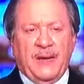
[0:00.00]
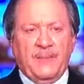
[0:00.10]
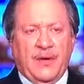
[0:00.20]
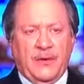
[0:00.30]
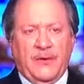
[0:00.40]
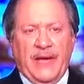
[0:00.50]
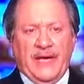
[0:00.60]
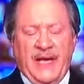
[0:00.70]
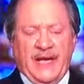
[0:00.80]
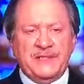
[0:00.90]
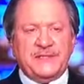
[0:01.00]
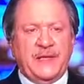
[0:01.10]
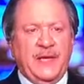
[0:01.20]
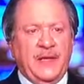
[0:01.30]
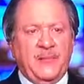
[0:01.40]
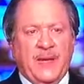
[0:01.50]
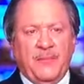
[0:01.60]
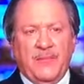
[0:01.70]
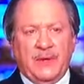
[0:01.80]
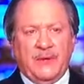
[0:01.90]
by Mueller and instigated
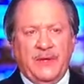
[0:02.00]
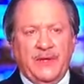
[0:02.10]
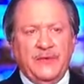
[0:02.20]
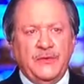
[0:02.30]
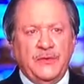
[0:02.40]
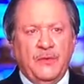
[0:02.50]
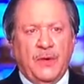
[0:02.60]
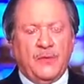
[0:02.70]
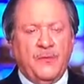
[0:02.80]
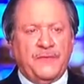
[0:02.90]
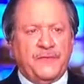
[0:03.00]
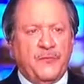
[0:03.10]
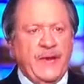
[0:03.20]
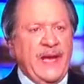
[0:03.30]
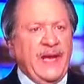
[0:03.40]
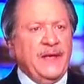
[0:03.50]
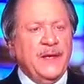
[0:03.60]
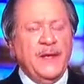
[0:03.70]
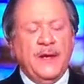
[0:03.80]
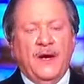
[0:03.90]
by Mueller in New York with the raid
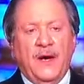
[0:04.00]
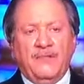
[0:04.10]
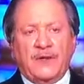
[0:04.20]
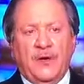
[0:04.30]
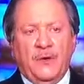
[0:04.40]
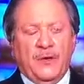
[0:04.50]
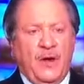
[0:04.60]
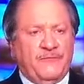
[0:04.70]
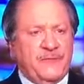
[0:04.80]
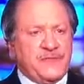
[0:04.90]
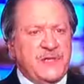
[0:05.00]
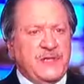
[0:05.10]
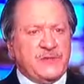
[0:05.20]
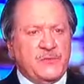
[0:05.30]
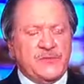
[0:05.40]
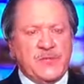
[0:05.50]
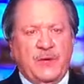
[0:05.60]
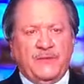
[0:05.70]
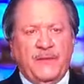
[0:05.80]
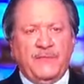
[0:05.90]
of the Cohen office, and as a
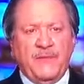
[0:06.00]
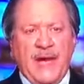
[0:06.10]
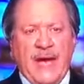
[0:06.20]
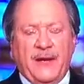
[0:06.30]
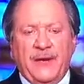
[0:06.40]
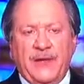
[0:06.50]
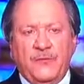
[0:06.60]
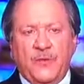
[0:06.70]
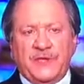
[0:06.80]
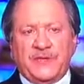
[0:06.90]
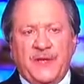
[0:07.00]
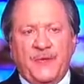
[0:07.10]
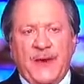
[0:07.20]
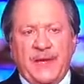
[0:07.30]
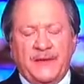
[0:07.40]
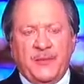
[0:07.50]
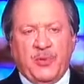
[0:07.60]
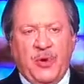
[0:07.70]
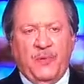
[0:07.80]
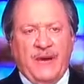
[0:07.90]
result of the manner in which they raided the
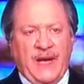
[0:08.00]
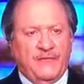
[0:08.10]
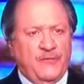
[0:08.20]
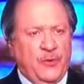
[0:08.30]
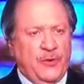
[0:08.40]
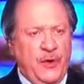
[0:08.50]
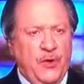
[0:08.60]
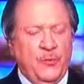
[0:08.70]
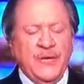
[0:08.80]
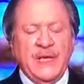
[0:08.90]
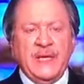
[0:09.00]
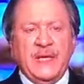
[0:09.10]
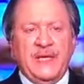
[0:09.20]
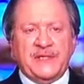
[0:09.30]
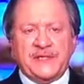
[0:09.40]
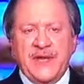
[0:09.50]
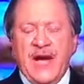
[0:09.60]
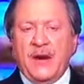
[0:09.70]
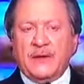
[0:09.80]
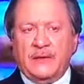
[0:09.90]
Paul Manafort home, it is
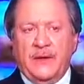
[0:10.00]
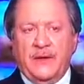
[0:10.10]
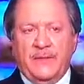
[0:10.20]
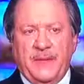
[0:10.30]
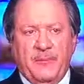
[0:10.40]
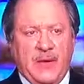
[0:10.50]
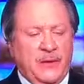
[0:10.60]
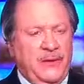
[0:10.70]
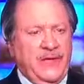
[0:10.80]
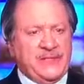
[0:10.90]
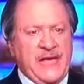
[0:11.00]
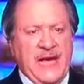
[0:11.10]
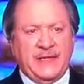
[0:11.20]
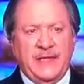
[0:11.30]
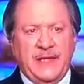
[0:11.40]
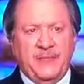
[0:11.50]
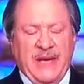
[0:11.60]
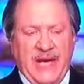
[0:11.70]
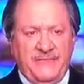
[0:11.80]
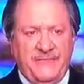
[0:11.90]
now clear that Mueller is acting in
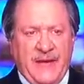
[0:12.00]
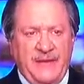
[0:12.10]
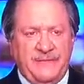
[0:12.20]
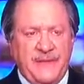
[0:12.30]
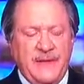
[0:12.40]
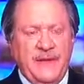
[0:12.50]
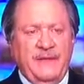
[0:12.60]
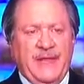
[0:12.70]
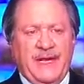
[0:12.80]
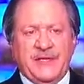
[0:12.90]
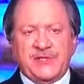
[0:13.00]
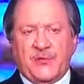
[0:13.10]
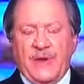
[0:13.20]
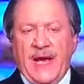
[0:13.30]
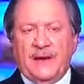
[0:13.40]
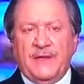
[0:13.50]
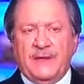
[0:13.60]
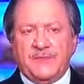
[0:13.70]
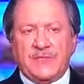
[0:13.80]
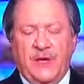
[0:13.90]
bad faith, that he has surrounded
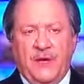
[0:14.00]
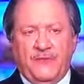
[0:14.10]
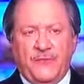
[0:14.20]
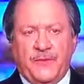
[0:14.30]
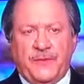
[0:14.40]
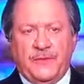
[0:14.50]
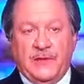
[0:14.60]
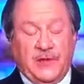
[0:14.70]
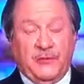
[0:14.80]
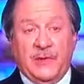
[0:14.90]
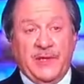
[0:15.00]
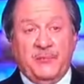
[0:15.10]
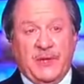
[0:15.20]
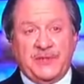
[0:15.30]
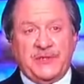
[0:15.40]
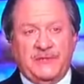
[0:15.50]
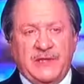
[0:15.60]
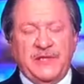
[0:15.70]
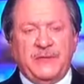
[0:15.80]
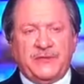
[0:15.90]
himself with literally a bunch of
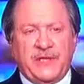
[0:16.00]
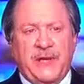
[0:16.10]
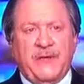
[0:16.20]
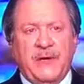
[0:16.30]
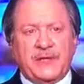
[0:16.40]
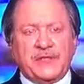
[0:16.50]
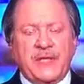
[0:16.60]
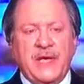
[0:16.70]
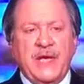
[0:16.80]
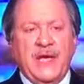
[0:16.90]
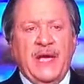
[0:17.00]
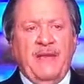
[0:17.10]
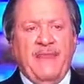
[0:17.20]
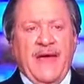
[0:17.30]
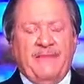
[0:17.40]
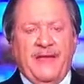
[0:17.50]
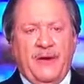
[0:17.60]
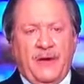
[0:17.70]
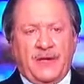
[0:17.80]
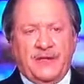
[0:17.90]
legal terrorists, and that they
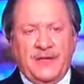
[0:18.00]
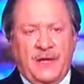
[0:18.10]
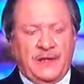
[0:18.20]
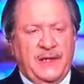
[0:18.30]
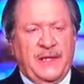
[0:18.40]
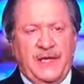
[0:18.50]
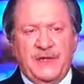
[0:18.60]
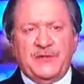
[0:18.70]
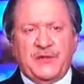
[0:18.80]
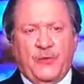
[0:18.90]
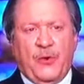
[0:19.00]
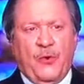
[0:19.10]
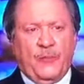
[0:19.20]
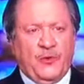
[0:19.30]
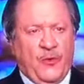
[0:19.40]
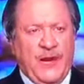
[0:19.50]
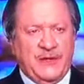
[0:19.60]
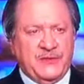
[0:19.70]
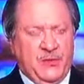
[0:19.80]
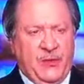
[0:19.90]
are conducting an in terrorem
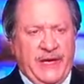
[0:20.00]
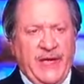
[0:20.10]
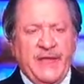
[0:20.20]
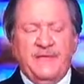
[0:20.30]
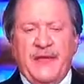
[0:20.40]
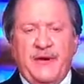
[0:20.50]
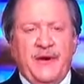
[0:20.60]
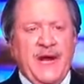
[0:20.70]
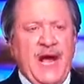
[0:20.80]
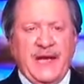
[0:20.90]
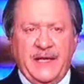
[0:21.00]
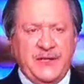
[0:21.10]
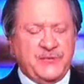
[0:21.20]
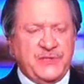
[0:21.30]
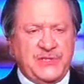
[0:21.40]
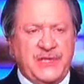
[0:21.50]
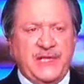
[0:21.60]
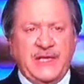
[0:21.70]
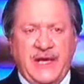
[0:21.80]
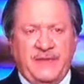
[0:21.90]
grand jury. They are not interested
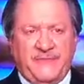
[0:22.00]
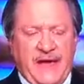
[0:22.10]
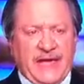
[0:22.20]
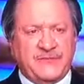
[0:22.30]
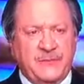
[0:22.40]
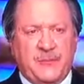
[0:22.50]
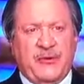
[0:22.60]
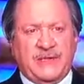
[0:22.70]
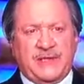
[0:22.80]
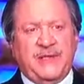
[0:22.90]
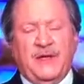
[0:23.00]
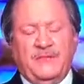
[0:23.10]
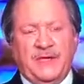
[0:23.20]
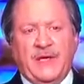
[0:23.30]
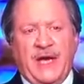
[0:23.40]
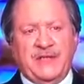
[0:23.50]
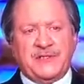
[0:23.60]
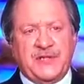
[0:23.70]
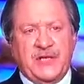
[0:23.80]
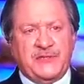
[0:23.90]
in getting facts from the President of the United
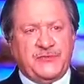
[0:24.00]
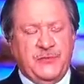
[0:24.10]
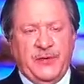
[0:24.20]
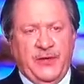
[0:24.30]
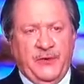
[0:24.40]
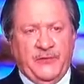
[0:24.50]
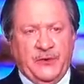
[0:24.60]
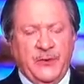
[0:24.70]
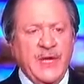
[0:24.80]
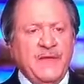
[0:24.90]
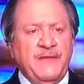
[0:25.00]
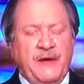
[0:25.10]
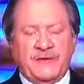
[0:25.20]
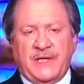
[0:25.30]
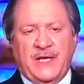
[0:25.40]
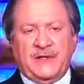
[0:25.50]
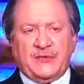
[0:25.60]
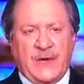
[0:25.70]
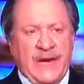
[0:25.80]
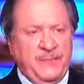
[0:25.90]
States through an interview. They are trying to
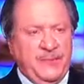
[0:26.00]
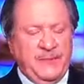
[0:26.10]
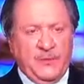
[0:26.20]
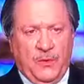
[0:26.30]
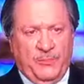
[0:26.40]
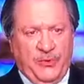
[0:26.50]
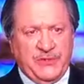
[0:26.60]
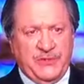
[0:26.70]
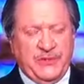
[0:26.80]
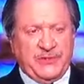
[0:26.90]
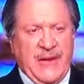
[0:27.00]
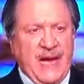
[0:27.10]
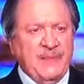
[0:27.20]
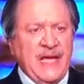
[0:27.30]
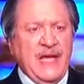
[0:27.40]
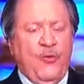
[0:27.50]
trap him into a perjury trap